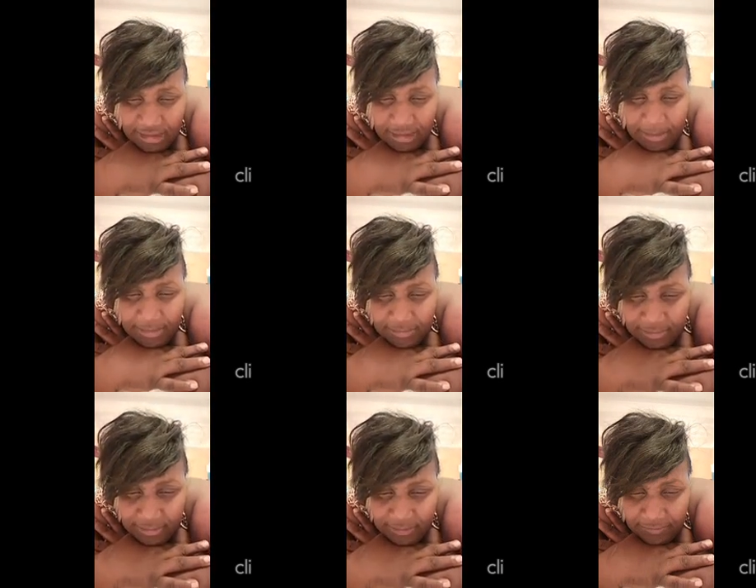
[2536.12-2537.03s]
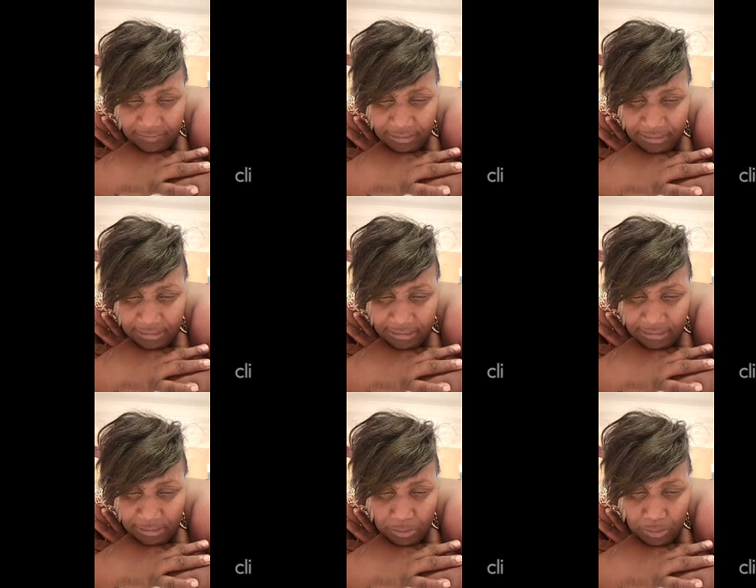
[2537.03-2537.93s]
i mean the
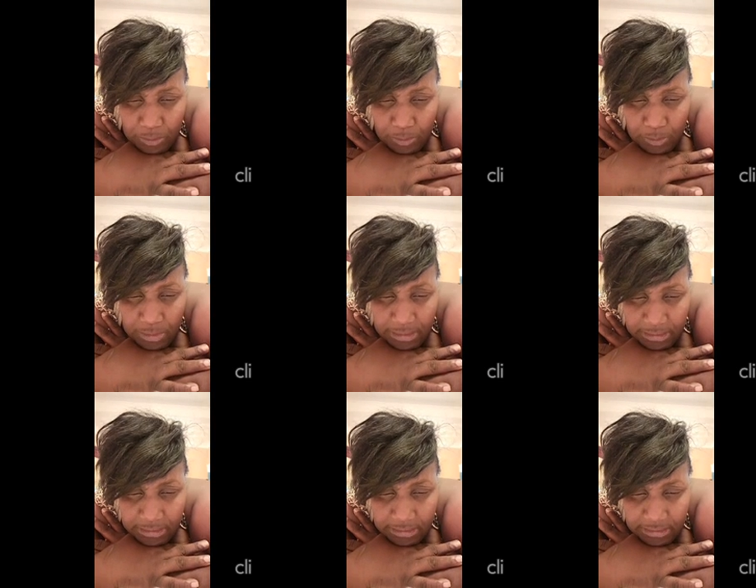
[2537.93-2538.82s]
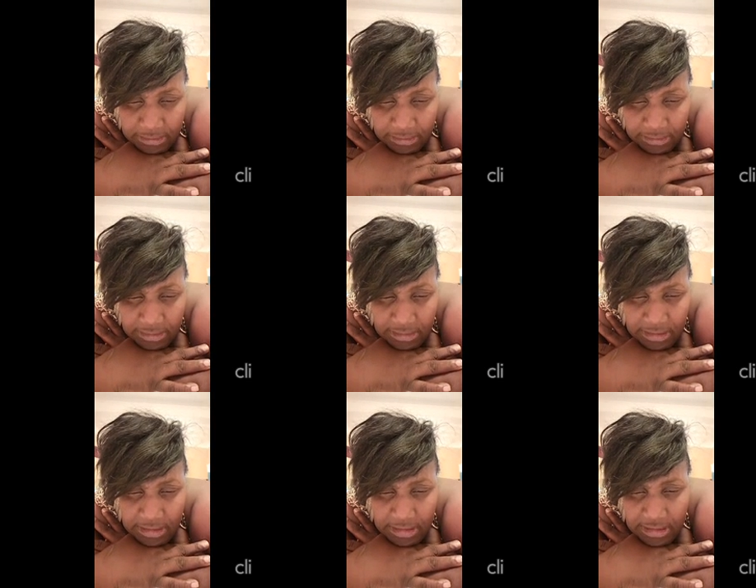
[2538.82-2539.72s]
funeral homework.
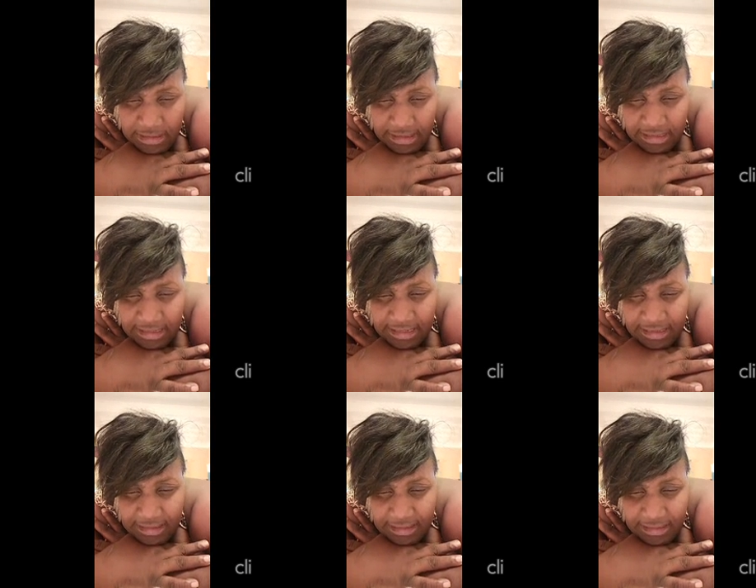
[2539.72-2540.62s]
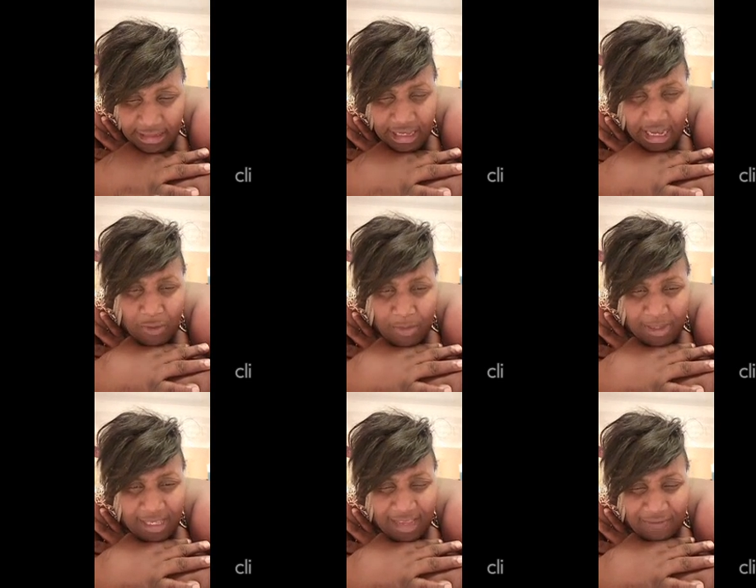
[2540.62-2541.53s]
You there? I will
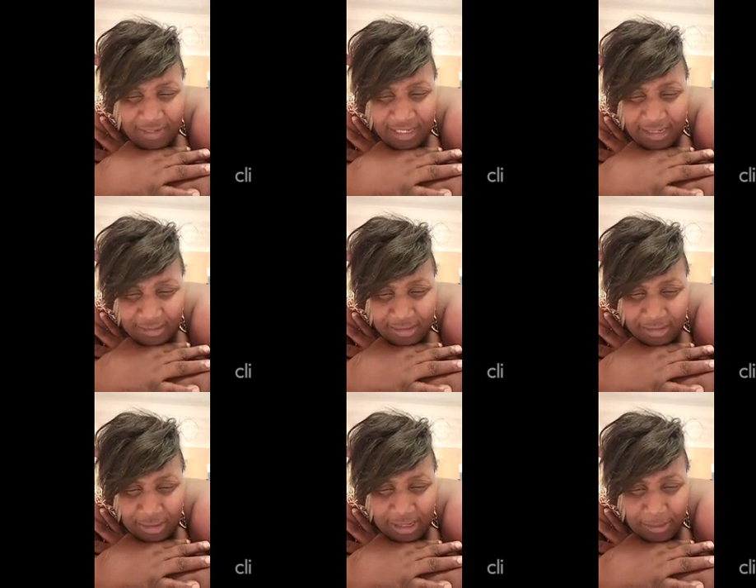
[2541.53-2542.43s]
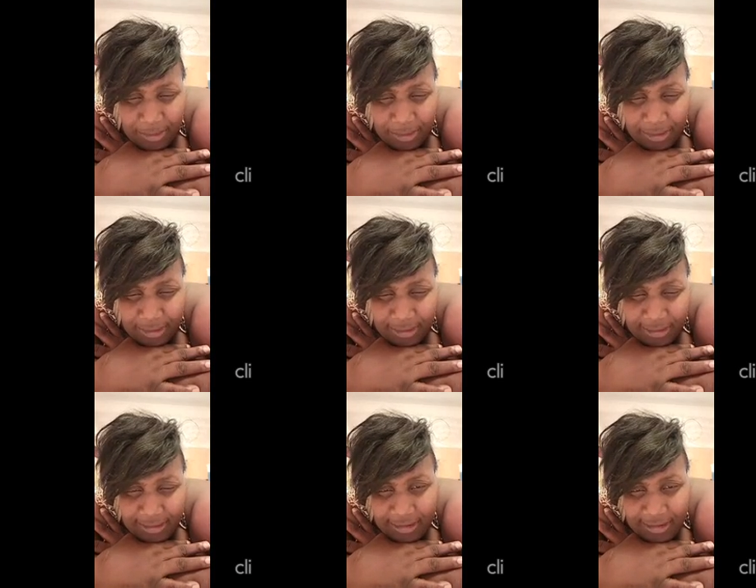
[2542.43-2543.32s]
make you feel this and our work.
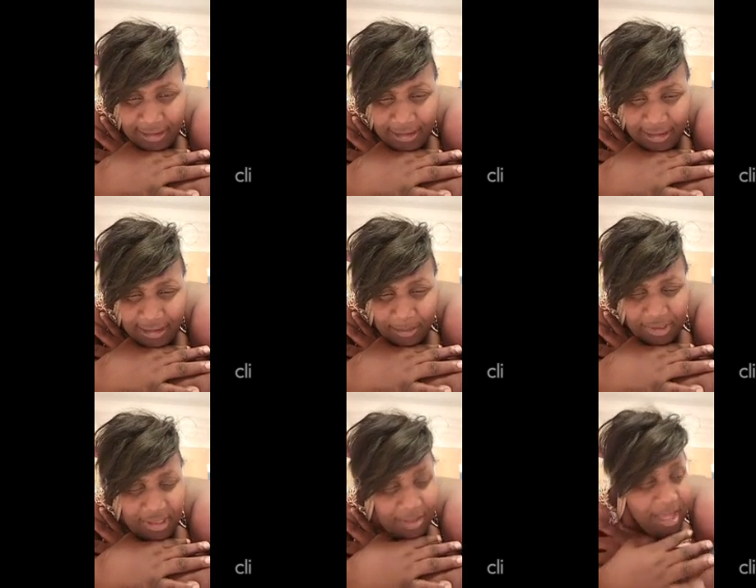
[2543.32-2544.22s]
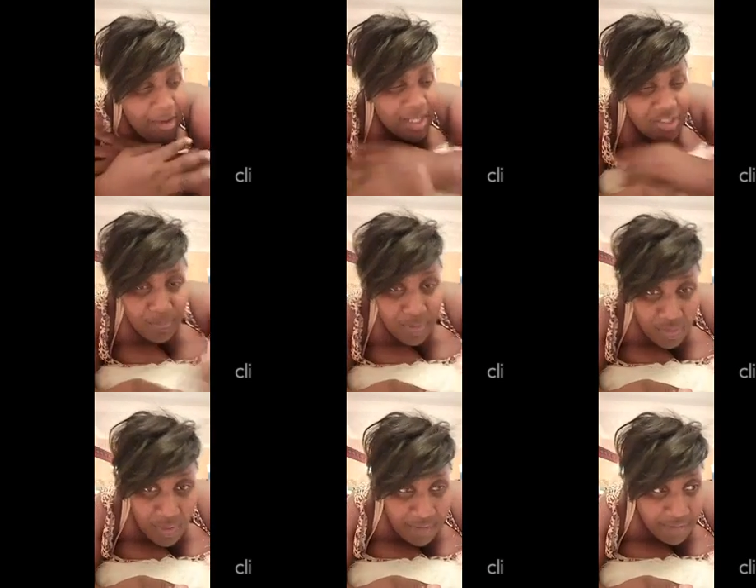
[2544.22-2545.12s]
Me say me I watch me
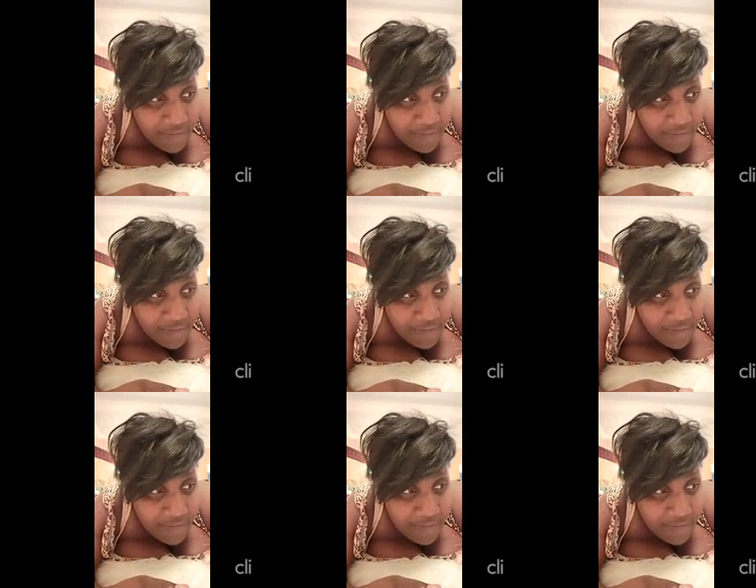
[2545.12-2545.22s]
see one